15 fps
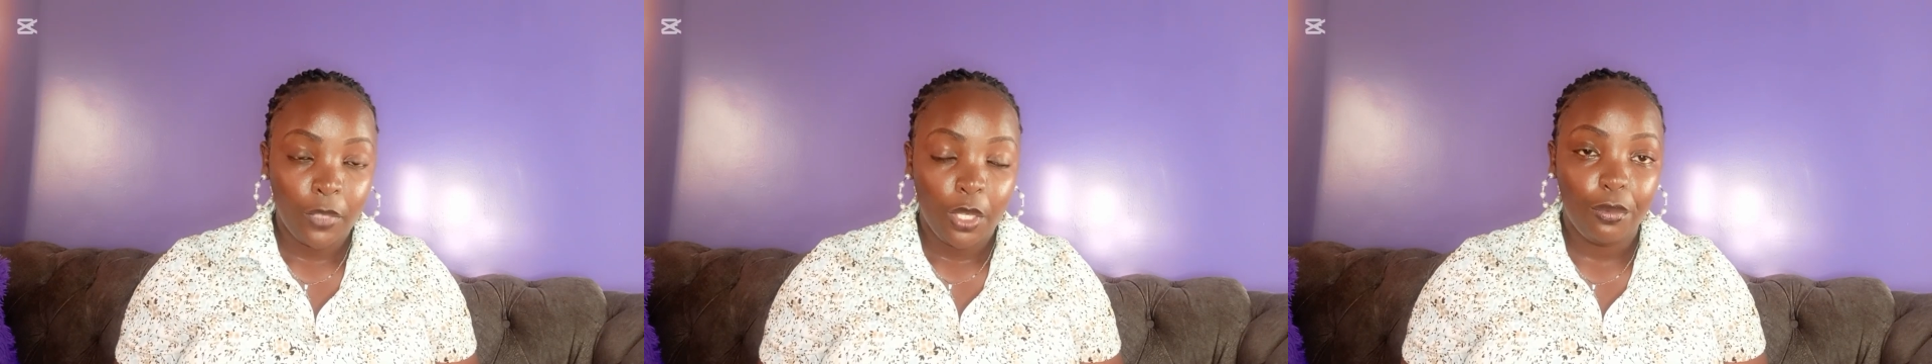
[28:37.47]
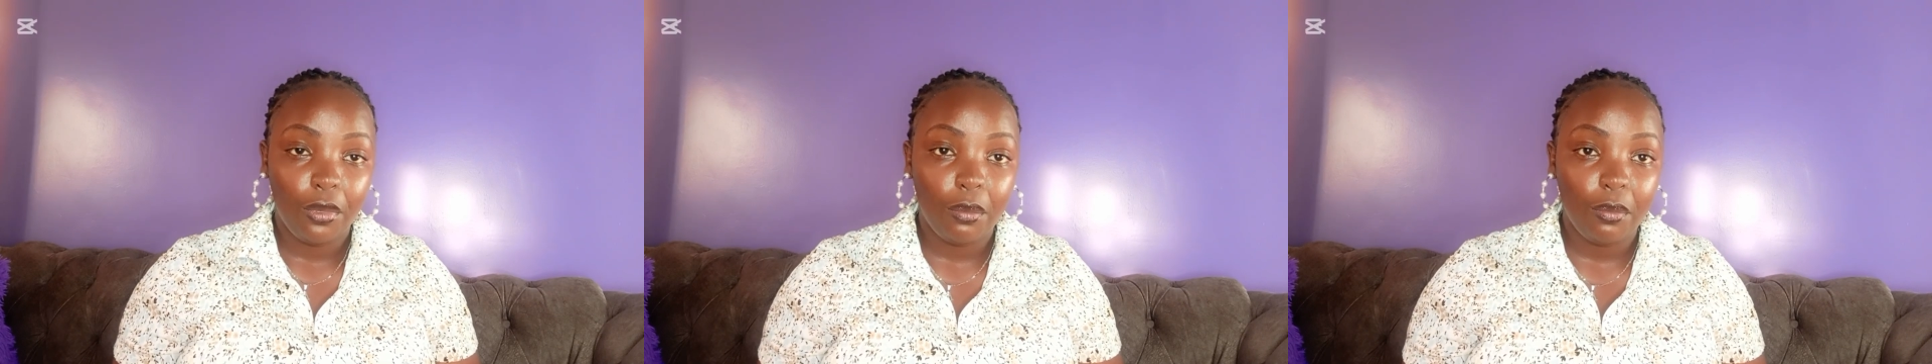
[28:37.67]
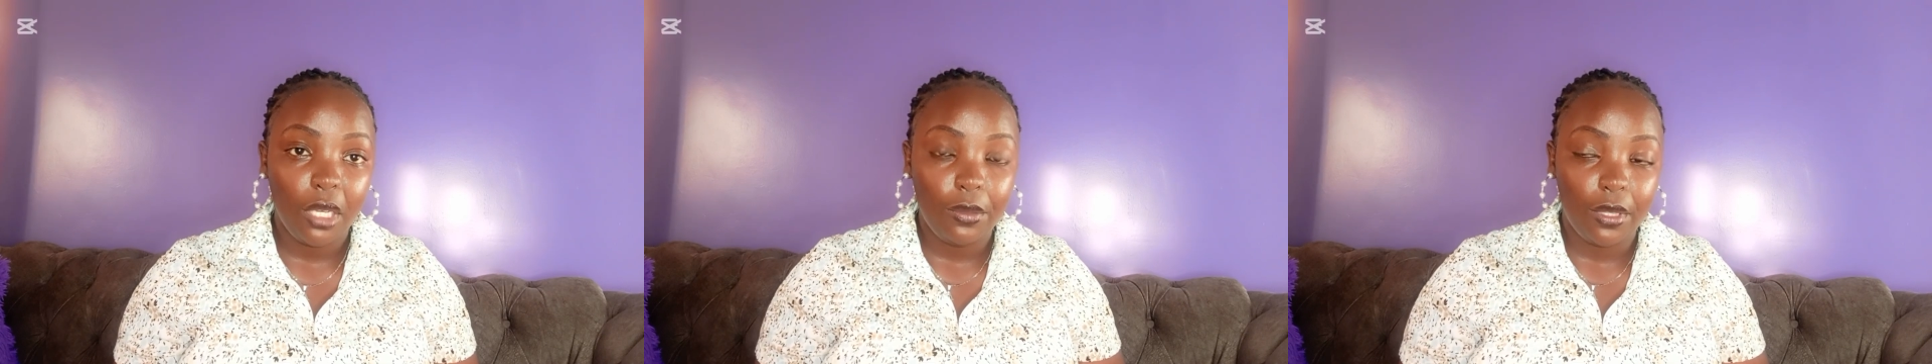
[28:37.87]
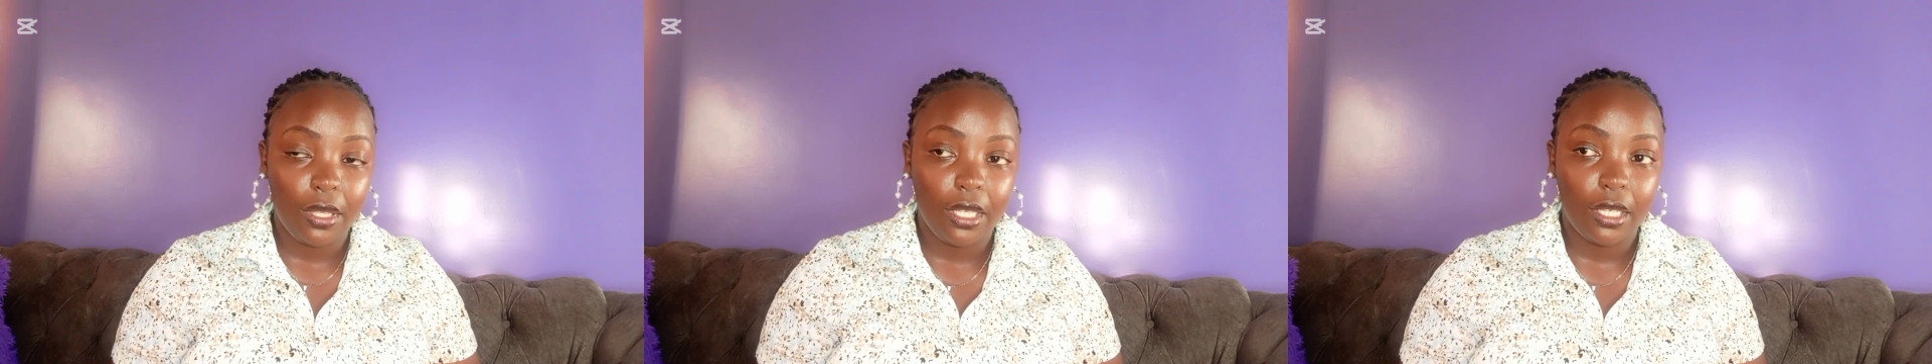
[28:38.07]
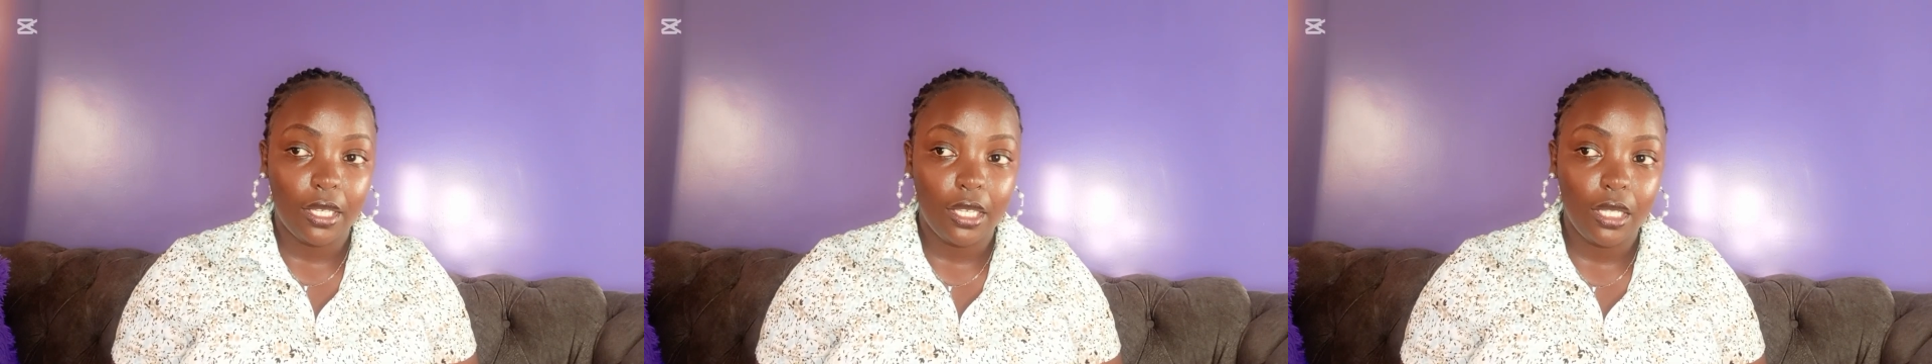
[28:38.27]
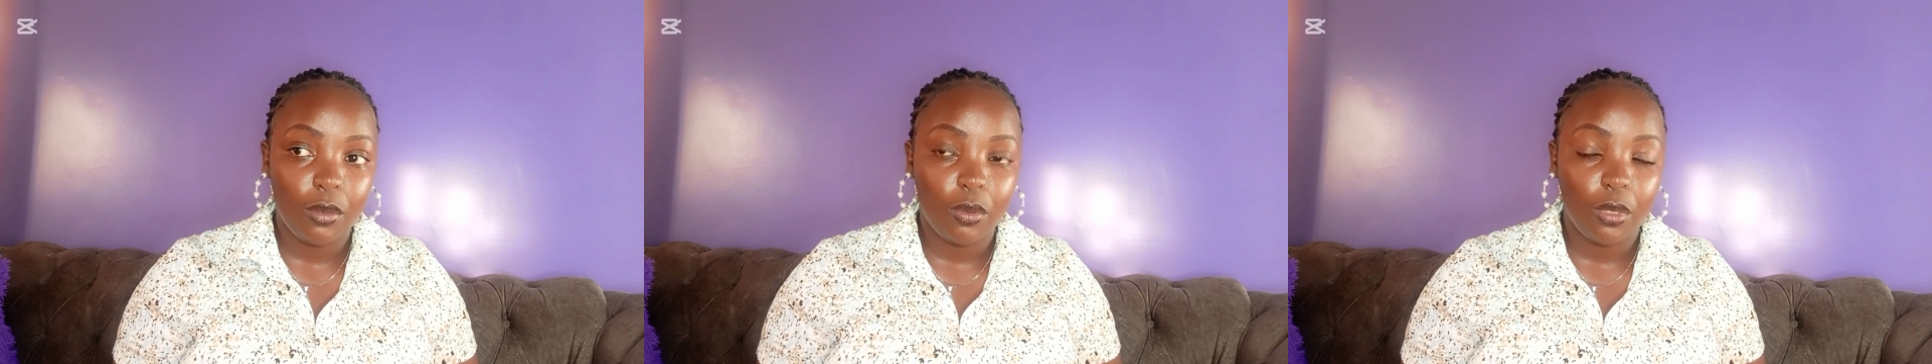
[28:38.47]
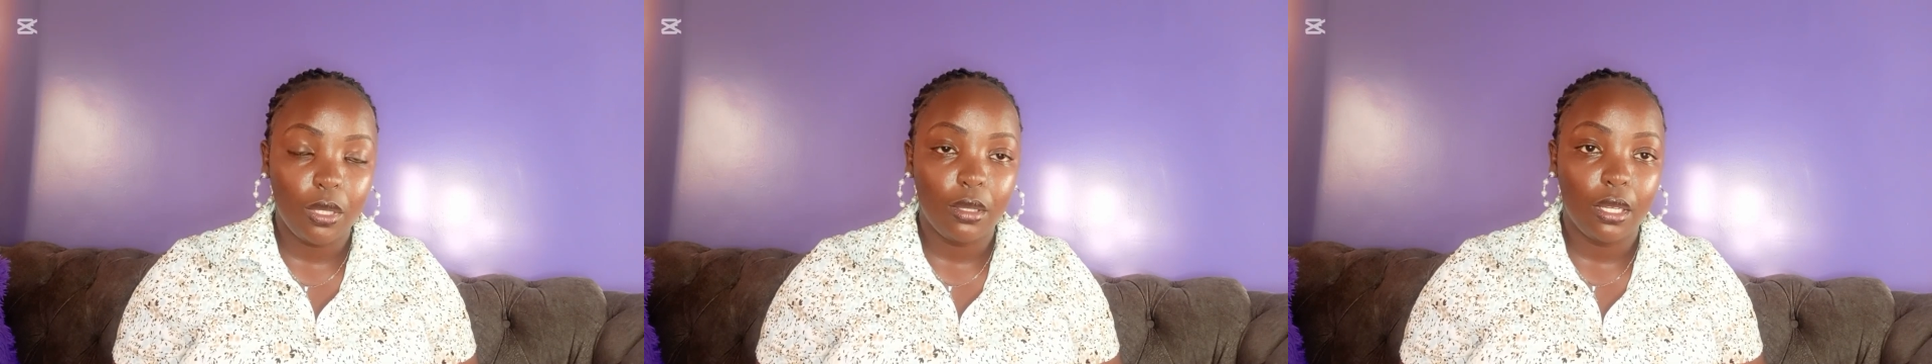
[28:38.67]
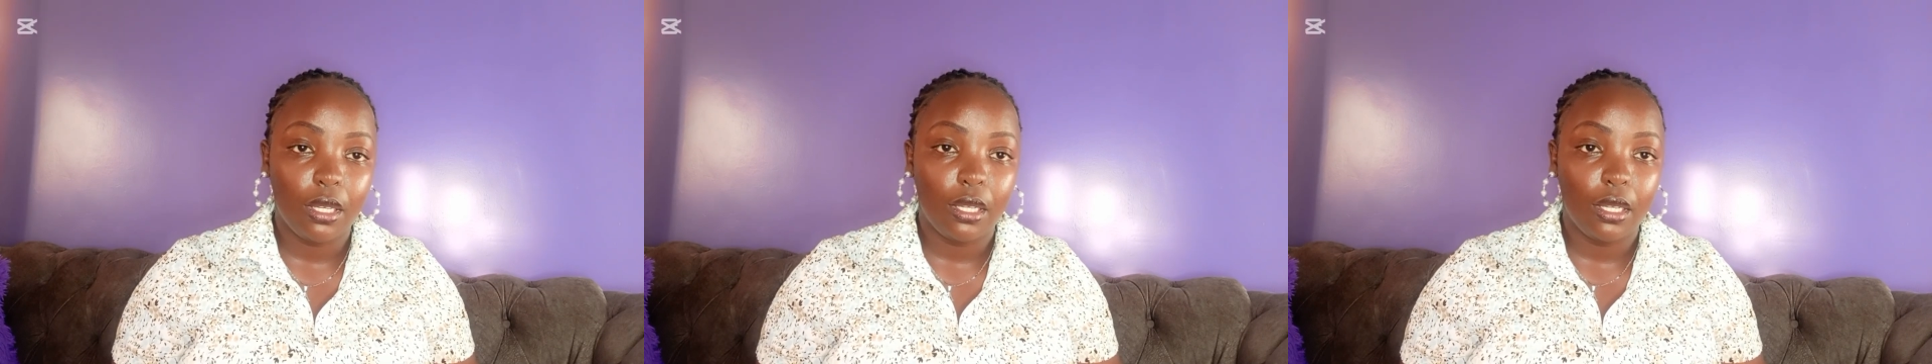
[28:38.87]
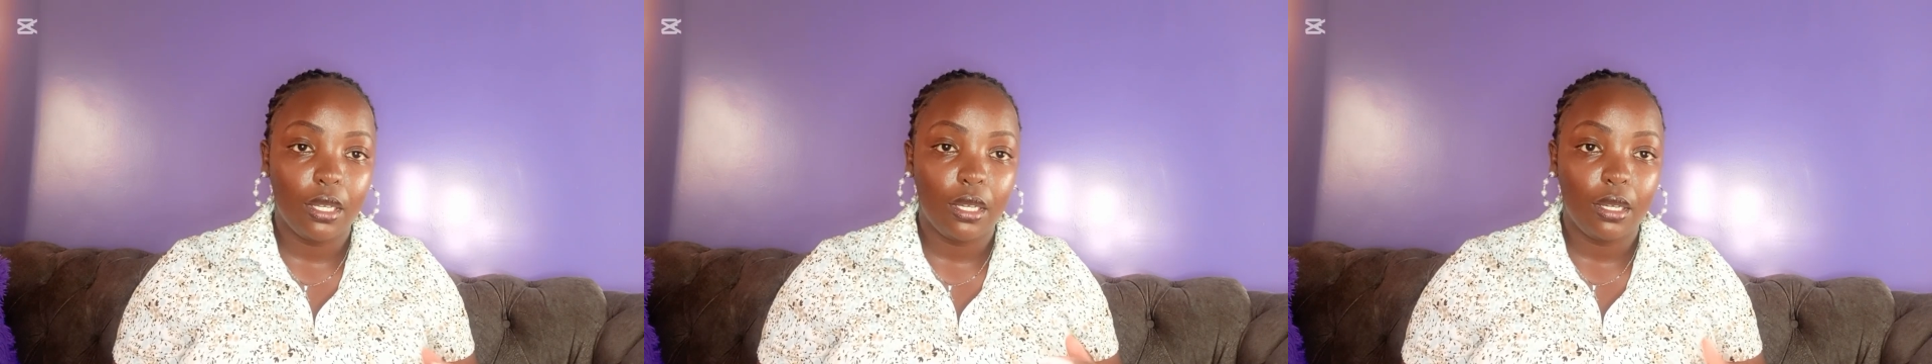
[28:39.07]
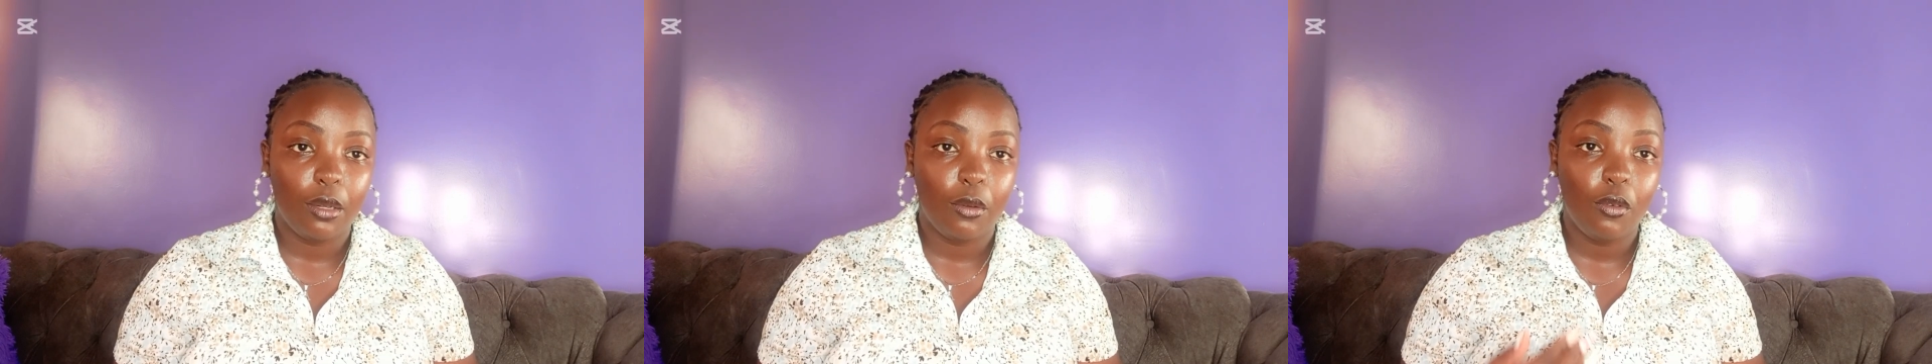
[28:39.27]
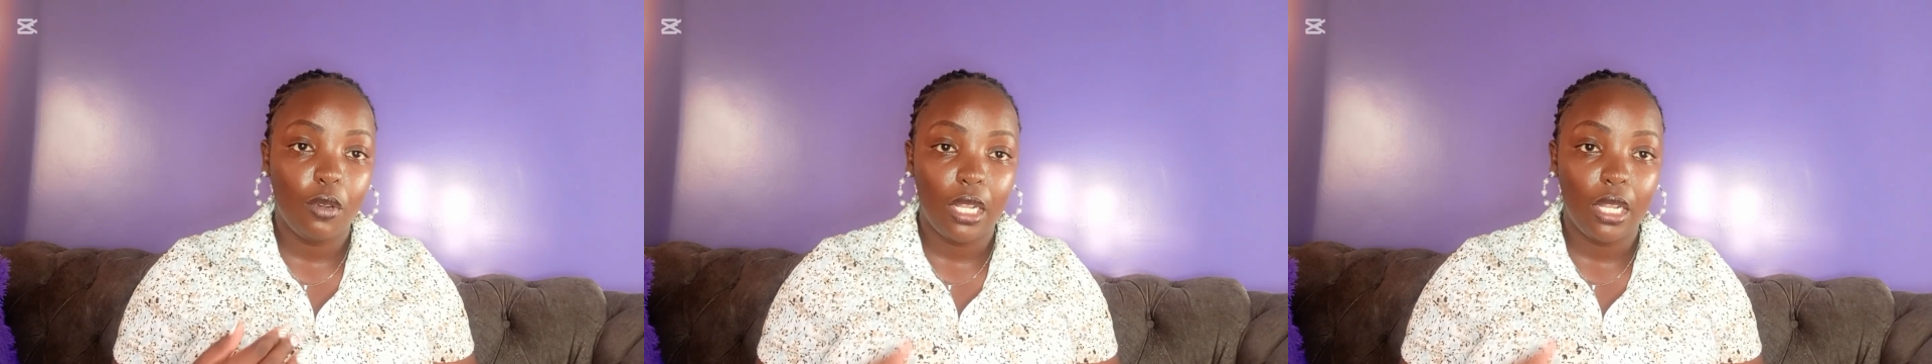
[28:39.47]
Women with the kids with who